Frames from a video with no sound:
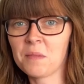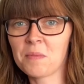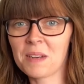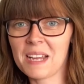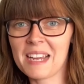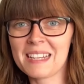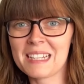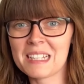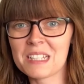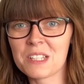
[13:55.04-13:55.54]

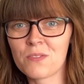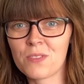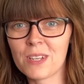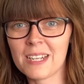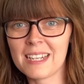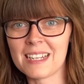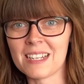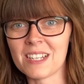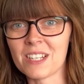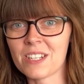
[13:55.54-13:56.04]
blanket's
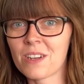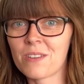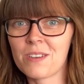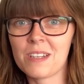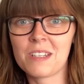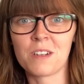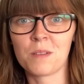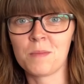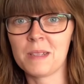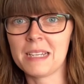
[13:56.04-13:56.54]
finished. It only
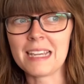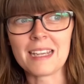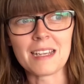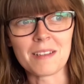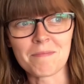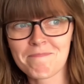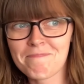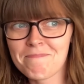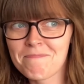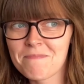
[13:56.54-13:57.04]
took me
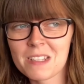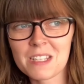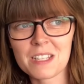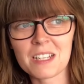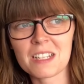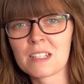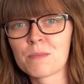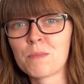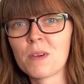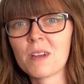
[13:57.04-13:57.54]

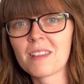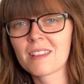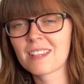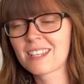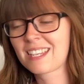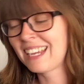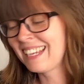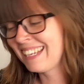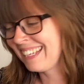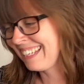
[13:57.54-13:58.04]
6
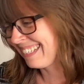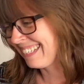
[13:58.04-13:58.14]
months.